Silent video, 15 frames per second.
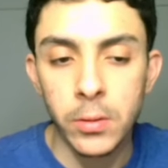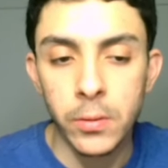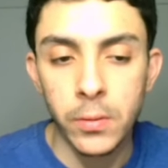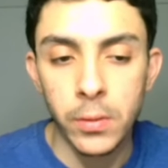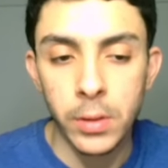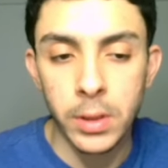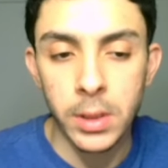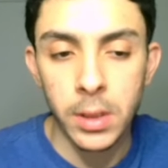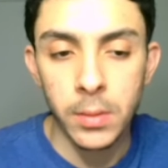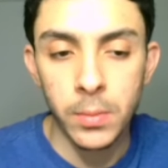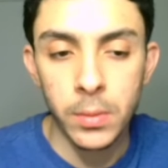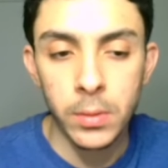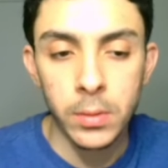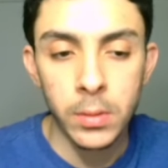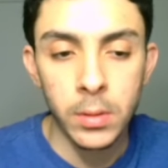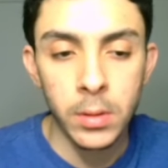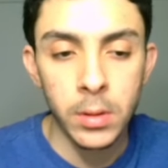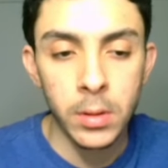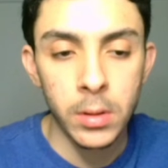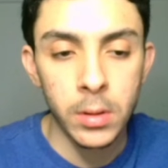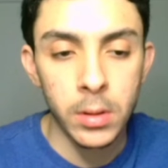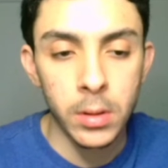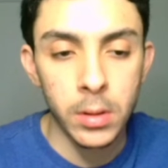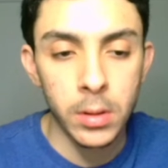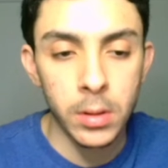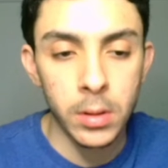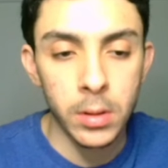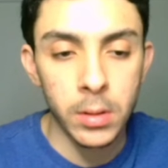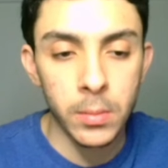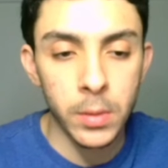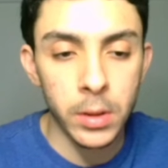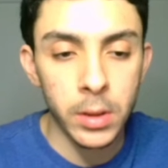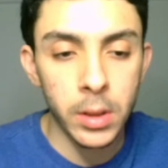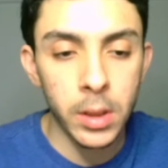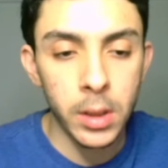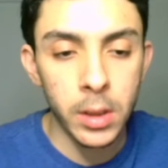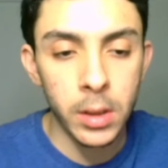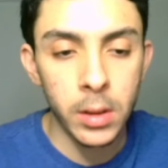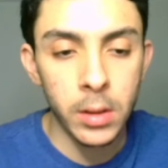for example, Monday,